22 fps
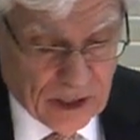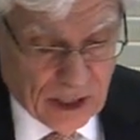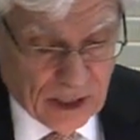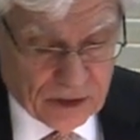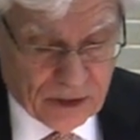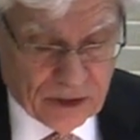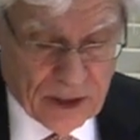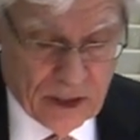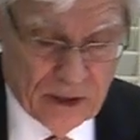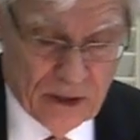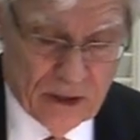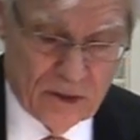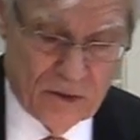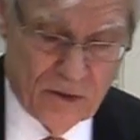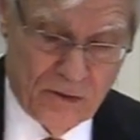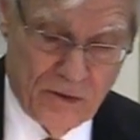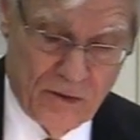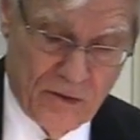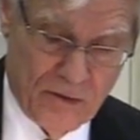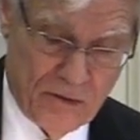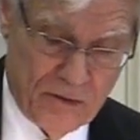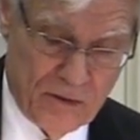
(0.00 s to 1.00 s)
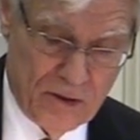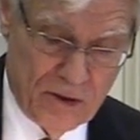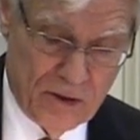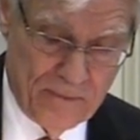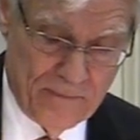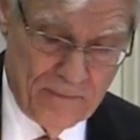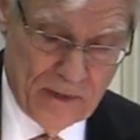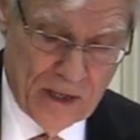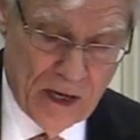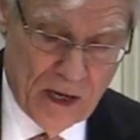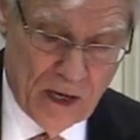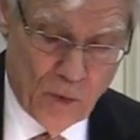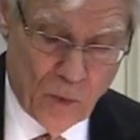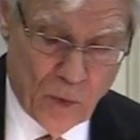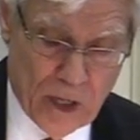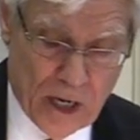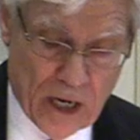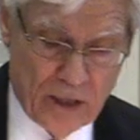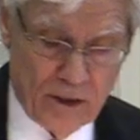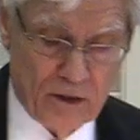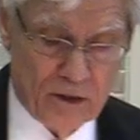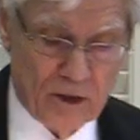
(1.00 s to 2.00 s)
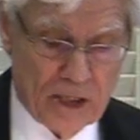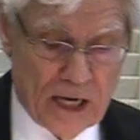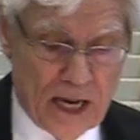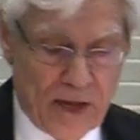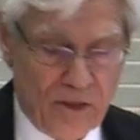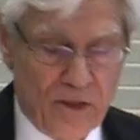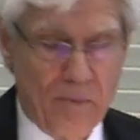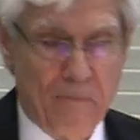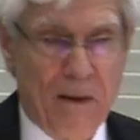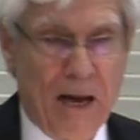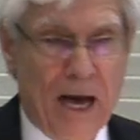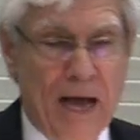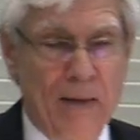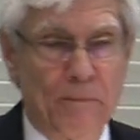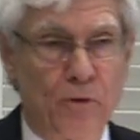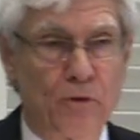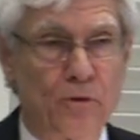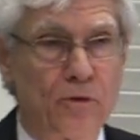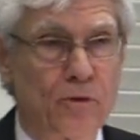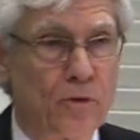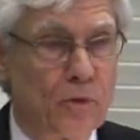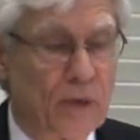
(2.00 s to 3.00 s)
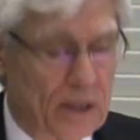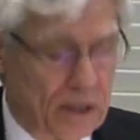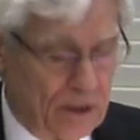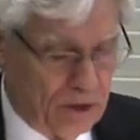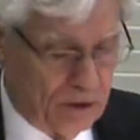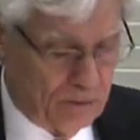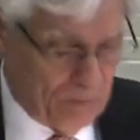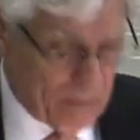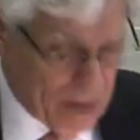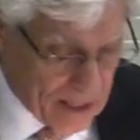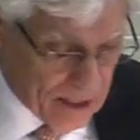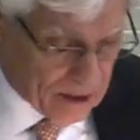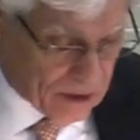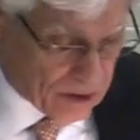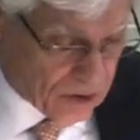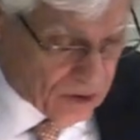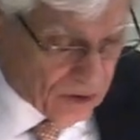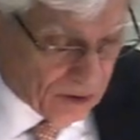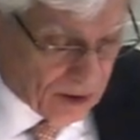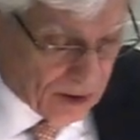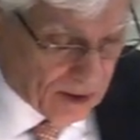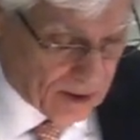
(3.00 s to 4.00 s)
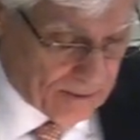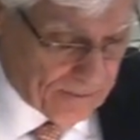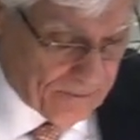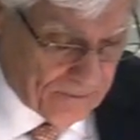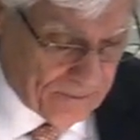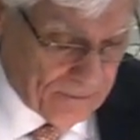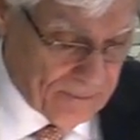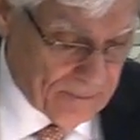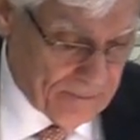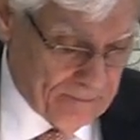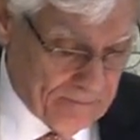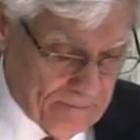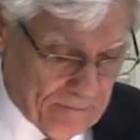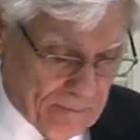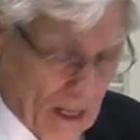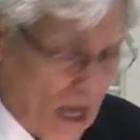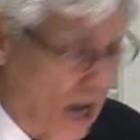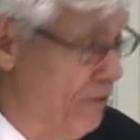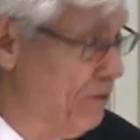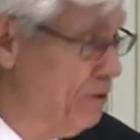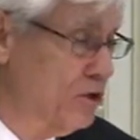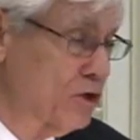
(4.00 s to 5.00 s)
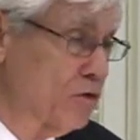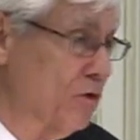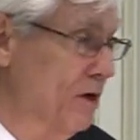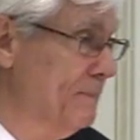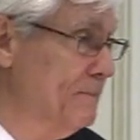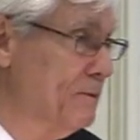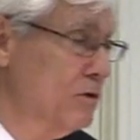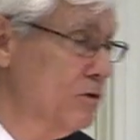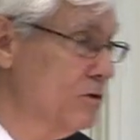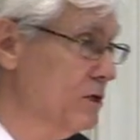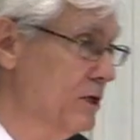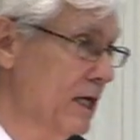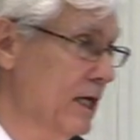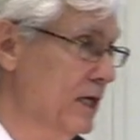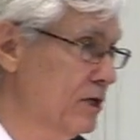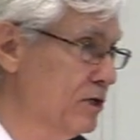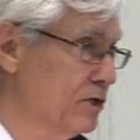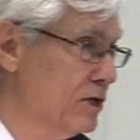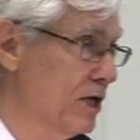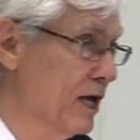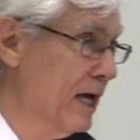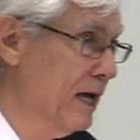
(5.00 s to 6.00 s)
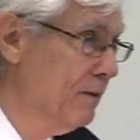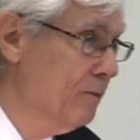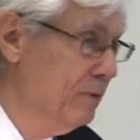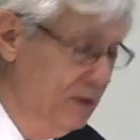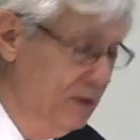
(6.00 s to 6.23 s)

us in the truth. We understand the Bible through His ministry. Other scriptures teach that.